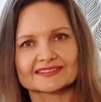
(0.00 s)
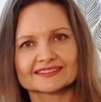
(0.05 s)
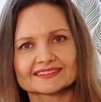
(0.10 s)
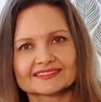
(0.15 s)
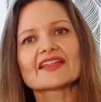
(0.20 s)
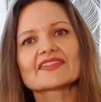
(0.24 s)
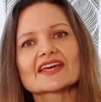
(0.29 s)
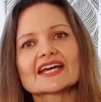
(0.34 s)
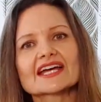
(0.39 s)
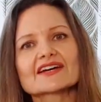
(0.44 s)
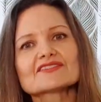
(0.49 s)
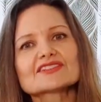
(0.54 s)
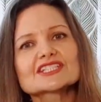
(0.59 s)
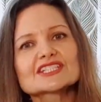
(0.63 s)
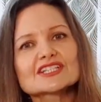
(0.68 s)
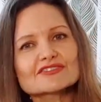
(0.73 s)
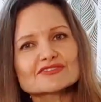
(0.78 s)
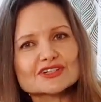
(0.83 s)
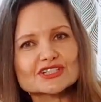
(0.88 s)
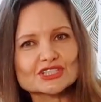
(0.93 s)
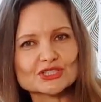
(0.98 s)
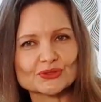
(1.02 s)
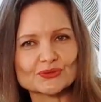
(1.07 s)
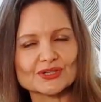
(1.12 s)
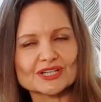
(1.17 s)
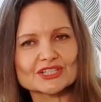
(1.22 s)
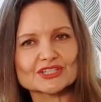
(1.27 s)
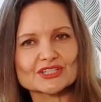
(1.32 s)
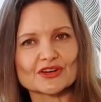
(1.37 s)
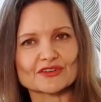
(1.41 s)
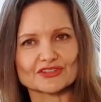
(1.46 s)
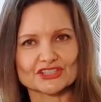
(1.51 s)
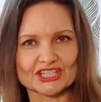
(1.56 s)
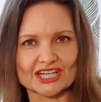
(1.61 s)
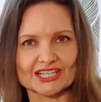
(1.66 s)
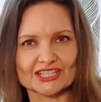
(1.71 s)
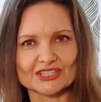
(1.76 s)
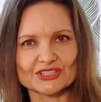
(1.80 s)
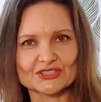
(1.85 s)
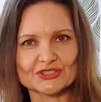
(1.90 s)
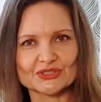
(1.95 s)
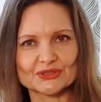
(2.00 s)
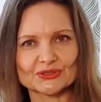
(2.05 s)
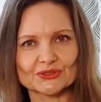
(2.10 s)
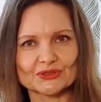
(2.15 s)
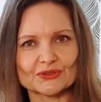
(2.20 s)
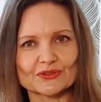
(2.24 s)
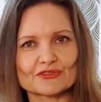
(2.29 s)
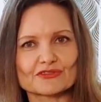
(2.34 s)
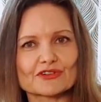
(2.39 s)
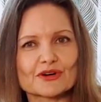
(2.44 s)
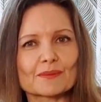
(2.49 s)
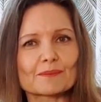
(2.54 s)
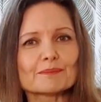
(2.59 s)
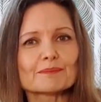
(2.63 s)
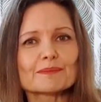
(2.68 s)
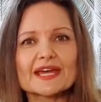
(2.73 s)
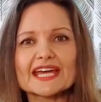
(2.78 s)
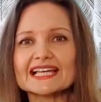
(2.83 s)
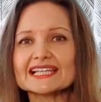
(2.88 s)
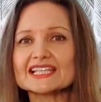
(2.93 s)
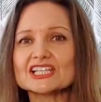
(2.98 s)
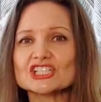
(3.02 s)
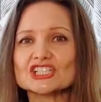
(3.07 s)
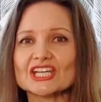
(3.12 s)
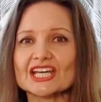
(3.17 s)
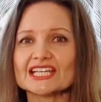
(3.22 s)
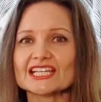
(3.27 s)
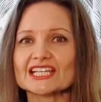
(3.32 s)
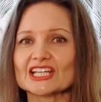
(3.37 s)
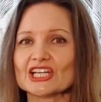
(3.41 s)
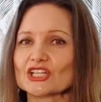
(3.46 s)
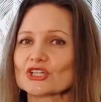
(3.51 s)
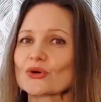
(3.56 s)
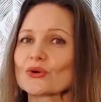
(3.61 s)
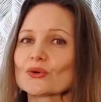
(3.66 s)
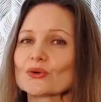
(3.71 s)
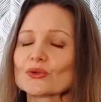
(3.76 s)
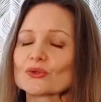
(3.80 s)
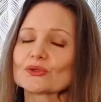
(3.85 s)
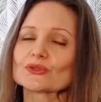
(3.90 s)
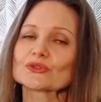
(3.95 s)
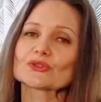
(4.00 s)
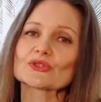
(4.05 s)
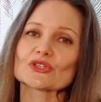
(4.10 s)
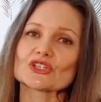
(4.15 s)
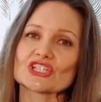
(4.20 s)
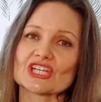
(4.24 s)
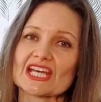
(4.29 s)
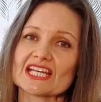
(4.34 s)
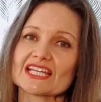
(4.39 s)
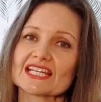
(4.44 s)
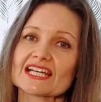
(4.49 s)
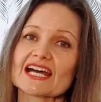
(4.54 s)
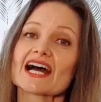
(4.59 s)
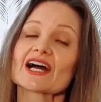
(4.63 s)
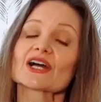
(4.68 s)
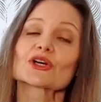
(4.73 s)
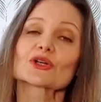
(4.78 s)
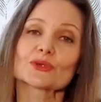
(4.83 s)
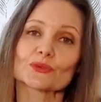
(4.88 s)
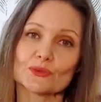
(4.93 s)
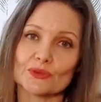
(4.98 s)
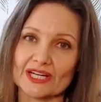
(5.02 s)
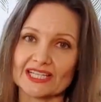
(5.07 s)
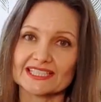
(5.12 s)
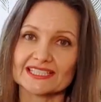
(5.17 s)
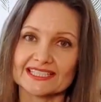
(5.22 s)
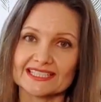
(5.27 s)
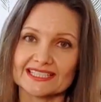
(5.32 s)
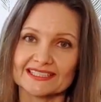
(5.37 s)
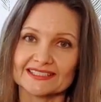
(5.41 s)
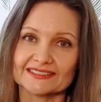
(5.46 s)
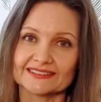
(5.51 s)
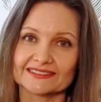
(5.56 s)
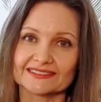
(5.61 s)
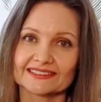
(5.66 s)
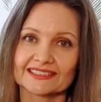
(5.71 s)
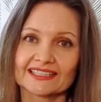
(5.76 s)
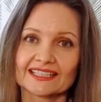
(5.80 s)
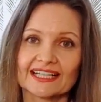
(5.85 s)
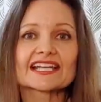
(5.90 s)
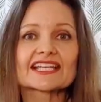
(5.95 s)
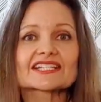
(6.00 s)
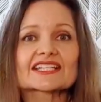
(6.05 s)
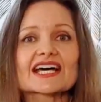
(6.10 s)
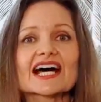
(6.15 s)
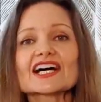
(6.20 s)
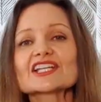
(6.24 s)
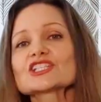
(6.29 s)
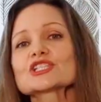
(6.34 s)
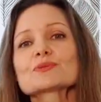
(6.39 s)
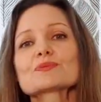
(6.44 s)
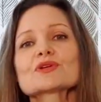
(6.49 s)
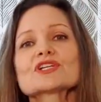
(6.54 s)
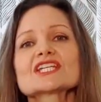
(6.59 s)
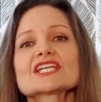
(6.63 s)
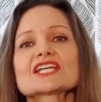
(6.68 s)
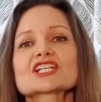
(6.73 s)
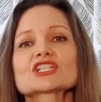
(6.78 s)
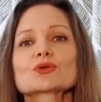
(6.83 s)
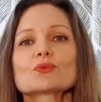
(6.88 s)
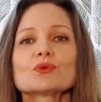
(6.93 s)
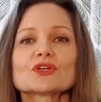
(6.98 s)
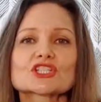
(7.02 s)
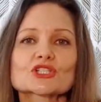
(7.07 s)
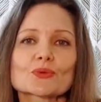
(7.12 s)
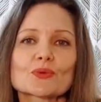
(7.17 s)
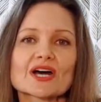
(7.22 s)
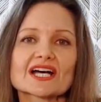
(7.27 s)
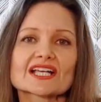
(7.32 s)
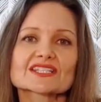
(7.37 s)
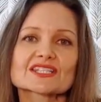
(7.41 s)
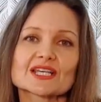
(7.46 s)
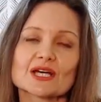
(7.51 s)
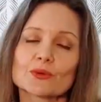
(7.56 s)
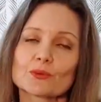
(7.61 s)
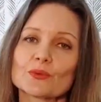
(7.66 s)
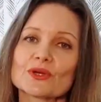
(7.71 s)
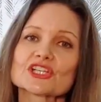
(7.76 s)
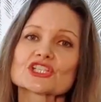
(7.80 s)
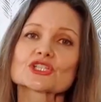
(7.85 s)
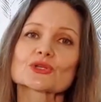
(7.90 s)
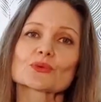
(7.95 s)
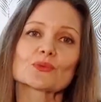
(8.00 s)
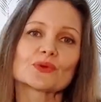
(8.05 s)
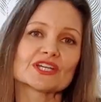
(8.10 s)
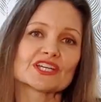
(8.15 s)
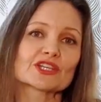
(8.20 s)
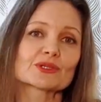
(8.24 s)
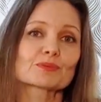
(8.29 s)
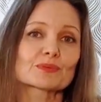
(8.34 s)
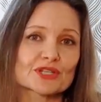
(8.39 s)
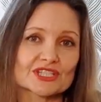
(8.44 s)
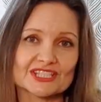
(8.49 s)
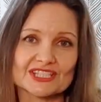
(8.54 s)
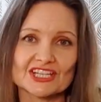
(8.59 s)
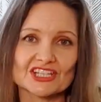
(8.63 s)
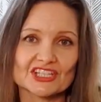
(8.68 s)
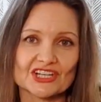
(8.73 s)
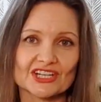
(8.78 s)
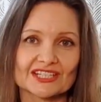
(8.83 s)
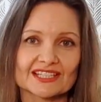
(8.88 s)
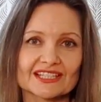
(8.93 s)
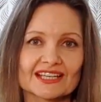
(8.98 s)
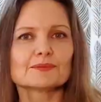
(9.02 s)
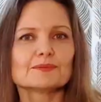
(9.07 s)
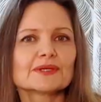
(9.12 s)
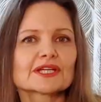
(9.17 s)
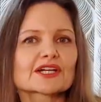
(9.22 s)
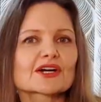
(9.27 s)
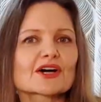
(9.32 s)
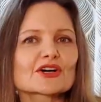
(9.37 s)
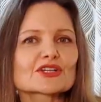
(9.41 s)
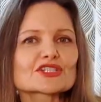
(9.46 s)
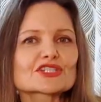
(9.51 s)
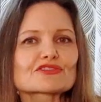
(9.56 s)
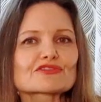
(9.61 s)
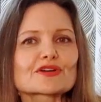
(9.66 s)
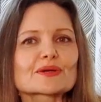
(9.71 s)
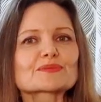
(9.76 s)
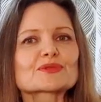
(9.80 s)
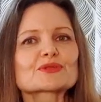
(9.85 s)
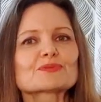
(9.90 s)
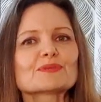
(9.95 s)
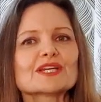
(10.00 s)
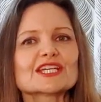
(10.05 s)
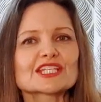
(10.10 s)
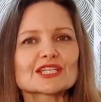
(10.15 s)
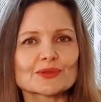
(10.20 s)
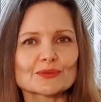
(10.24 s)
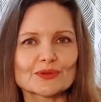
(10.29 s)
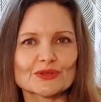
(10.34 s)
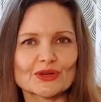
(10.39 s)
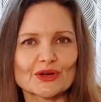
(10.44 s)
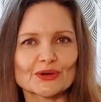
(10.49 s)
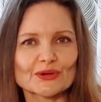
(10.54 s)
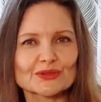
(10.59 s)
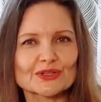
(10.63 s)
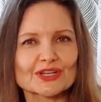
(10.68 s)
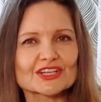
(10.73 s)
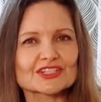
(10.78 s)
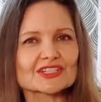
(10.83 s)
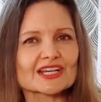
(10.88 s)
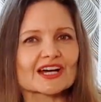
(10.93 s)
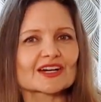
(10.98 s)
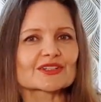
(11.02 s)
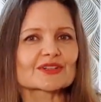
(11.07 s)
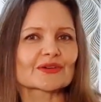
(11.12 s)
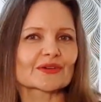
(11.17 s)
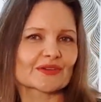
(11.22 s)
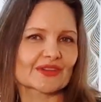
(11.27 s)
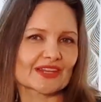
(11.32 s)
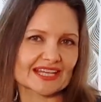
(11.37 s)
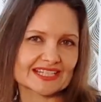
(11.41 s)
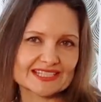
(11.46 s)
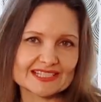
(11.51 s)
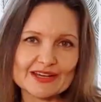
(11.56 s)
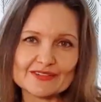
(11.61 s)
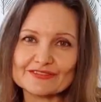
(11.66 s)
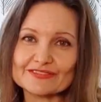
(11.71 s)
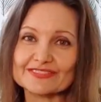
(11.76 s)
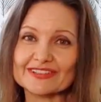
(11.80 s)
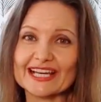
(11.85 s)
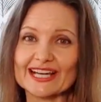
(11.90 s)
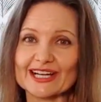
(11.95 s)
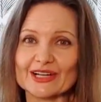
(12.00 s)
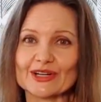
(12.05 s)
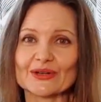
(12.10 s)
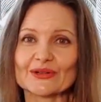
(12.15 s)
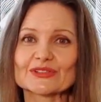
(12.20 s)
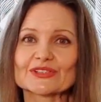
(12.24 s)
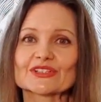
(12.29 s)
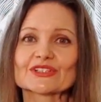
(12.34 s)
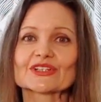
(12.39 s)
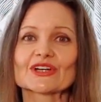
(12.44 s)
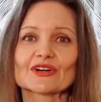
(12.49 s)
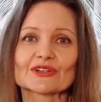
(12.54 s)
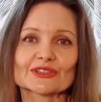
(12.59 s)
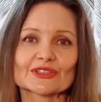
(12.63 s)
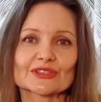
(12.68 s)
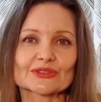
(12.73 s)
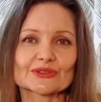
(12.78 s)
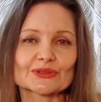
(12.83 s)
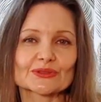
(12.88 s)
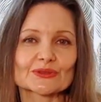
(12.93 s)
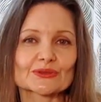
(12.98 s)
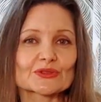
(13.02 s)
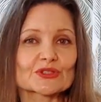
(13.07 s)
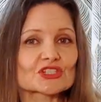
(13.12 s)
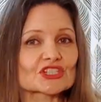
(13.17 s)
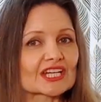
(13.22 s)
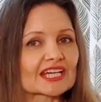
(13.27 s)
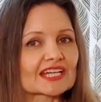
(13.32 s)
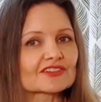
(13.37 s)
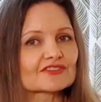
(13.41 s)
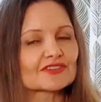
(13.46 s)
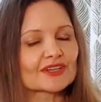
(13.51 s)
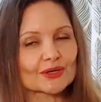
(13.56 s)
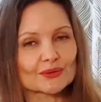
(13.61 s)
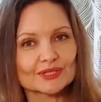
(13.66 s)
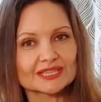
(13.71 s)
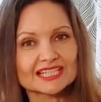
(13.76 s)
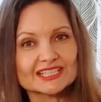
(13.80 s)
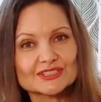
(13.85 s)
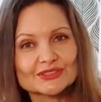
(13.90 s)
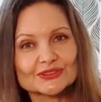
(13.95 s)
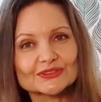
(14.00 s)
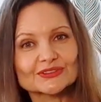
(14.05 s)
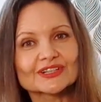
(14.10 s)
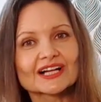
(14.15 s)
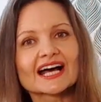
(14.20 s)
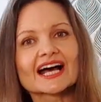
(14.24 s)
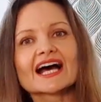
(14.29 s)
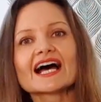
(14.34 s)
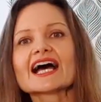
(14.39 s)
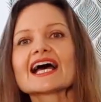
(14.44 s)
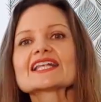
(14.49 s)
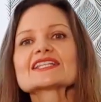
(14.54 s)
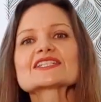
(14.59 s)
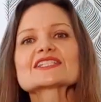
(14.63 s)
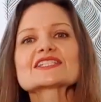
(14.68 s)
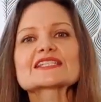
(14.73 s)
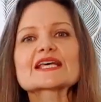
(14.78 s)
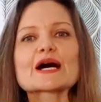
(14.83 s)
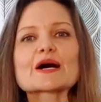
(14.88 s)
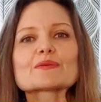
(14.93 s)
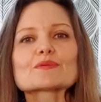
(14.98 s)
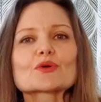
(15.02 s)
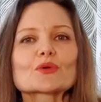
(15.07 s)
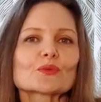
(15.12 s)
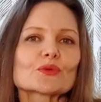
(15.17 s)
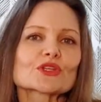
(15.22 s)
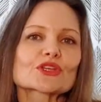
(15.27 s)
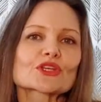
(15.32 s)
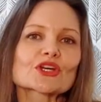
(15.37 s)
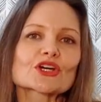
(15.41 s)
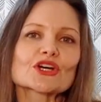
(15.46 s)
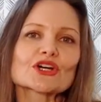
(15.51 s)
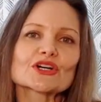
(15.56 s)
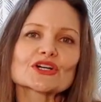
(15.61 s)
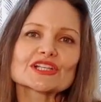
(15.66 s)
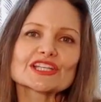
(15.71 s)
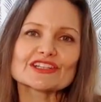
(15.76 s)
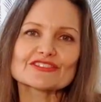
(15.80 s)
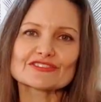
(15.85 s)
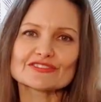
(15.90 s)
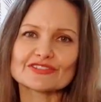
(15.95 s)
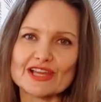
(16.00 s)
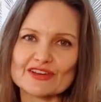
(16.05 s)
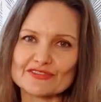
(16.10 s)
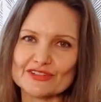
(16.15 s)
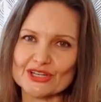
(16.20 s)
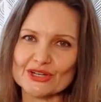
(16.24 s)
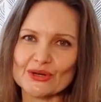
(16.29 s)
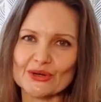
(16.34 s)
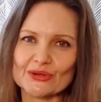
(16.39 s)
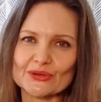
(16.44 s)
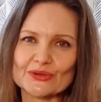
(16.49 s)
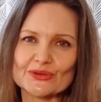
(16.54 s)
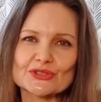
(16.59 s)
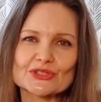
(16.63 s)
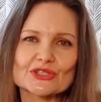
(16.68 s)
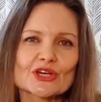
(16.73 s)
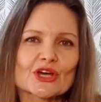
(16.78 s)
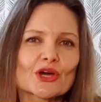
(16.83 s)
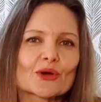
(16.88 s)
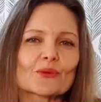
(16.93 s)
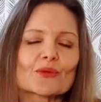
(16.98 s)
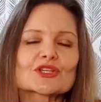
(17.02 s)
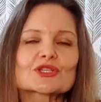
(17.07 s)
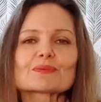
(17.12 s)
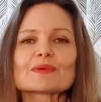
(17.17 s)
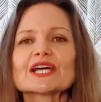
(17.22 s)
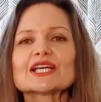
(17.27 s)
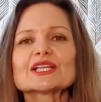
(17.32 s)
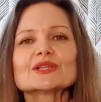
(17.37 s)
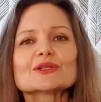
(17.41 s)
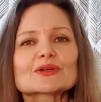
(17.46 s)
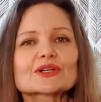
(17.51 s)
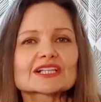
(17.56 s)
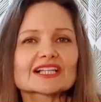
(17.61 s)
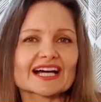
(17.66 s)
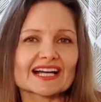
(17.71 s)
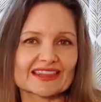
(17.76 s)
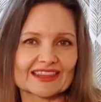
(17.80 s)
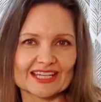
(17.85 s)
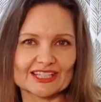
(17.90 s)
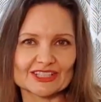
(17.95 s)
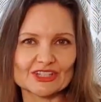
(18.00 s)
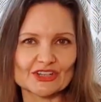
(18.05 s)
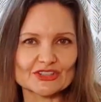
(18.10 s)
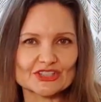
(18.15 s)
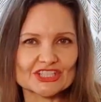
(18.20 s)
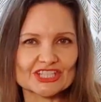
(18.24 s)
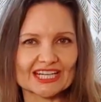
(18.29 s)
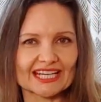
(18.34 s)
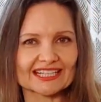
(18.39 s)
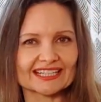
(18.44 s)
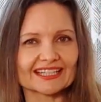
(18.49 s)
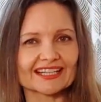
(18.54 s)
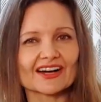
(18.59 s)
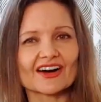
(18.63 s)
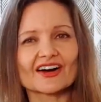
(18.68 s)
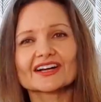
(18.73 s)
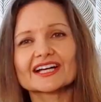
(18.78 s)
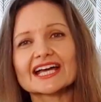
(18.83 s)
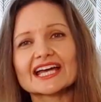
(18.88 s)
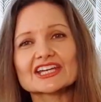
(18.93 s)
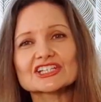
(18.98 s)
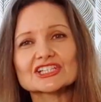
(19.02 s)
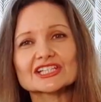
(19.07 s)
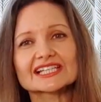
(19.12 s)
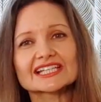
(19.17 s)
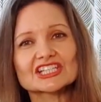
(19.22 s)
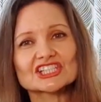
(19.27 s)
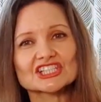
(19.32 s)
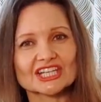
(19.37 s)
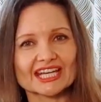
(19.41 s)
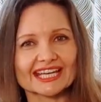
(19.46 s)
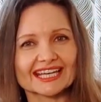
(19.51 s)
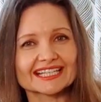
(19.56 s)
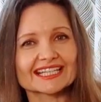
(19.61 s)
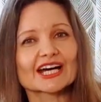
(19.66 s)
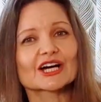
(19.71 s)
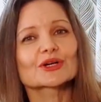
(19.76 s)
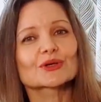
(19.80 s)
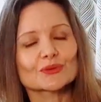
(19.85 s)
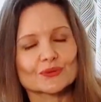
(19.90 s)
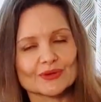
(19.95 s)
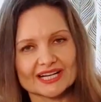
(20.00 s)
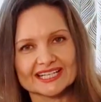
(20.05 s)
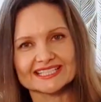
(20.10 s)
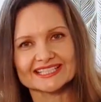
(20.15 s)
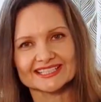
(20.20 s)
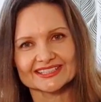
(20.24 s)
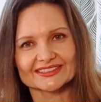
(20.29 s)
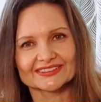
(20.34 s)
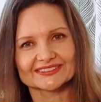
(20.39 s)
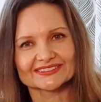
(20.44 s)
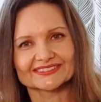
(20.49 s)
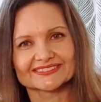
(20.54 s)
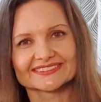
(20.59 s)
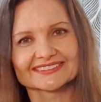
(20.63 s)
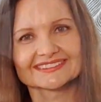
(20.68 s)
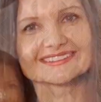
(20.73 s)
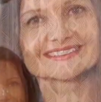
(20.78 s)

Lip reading: And they have different degrees of shedding too, from barely shedding at all to shedding a great deal. And it's hard to predict which ones are which with precision, because from speaking with owners, I know that some flat-coated Goldendoodles shed very little, and some with curly, fluffy coats, which may look like they're non-shedding, occasionally shed a great deal.